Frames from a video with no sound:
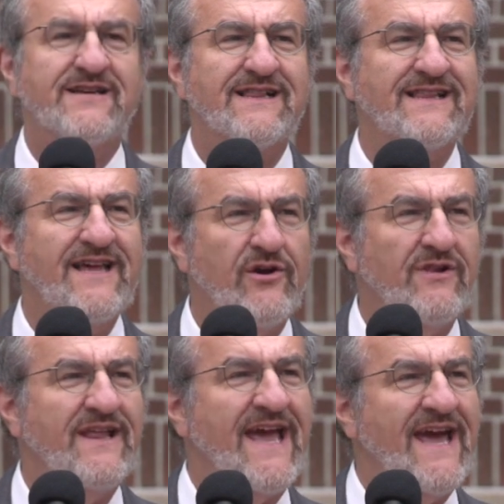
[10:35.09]
to
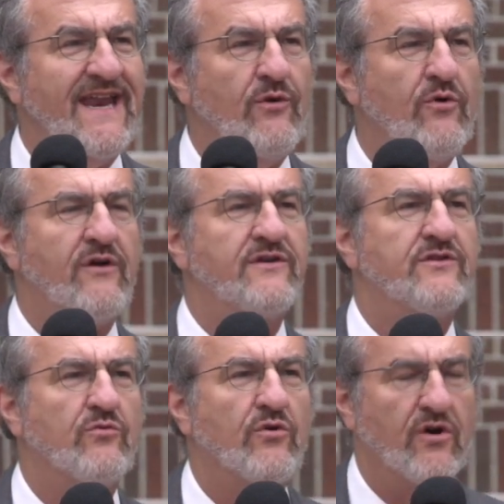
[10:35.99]
literally anywhere in
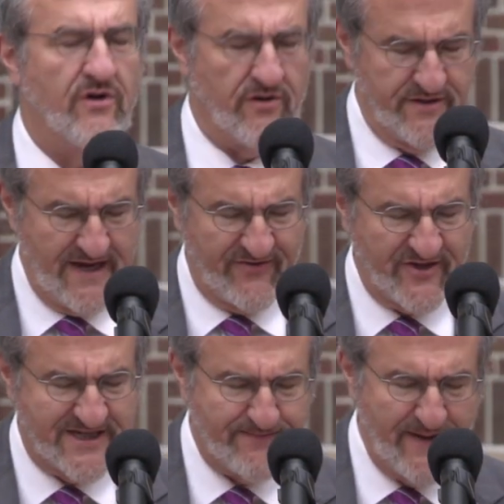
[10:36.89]
the world at
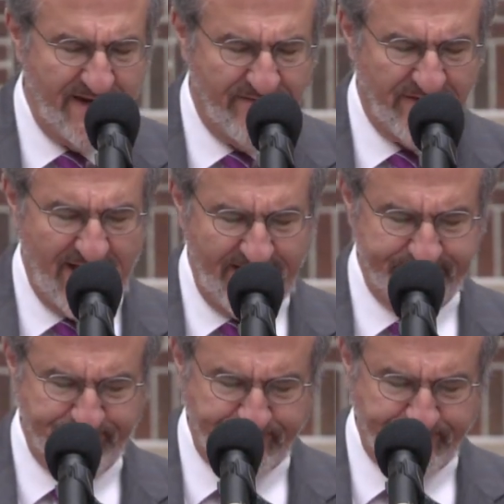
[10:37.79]
the speed of light.